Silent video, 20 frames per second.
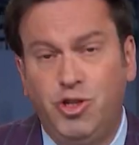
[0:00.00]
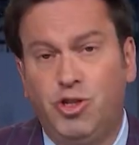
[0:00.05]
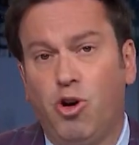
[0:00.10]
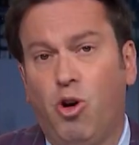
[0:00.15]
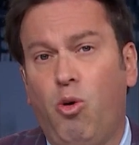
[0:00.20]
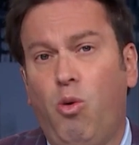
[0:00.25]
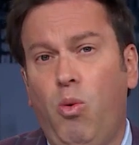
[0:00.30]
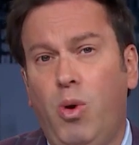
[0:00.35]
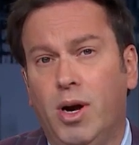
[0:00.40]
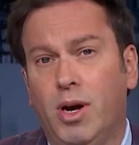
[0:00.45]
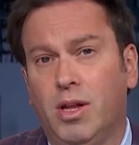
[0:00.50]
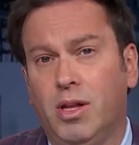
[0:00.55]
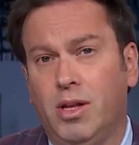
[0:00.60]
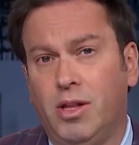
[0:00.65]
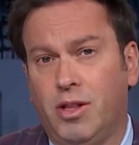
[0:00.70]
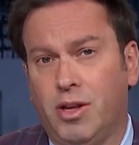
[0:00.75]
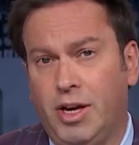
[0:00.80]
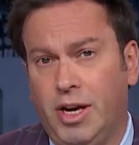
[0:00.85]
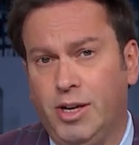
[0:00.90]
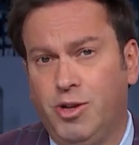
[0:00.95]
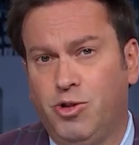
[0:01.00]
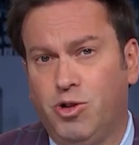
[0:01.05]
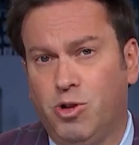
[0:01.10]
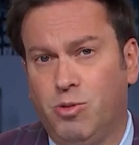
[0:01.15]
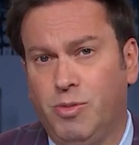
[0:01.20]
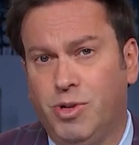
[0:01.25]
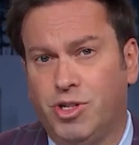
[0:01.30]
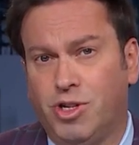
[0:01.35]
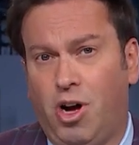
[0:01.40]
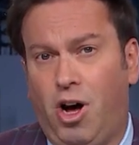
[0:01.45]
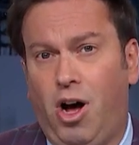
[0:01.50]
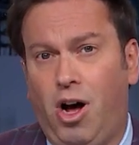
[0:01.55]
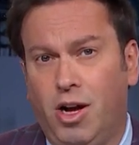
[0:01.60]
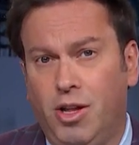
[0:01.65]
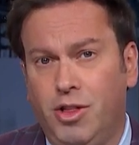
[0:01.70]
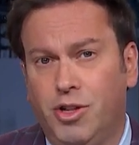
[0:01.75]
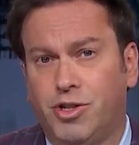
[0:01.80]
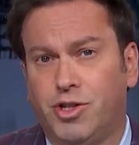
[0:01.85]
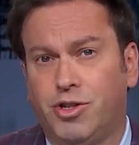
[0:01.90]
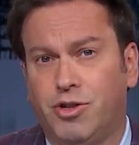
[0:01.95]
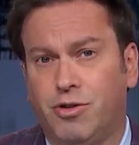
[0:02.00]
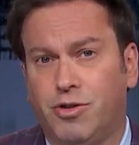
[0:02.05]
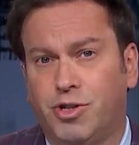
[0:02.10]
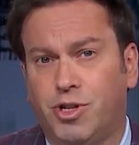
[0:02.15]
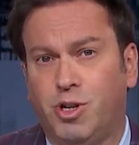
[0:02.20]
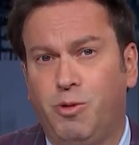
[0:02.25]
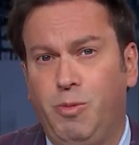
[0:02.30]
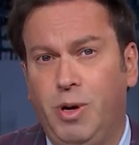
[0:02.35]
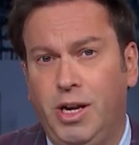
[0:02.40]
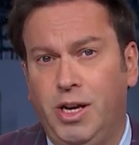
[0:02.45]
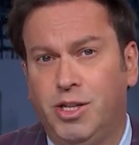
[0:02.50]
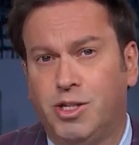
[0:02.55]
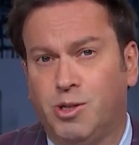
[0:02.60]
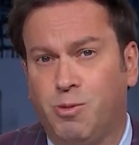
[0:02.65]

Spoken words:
Joe Will, the interim, is on the search committee.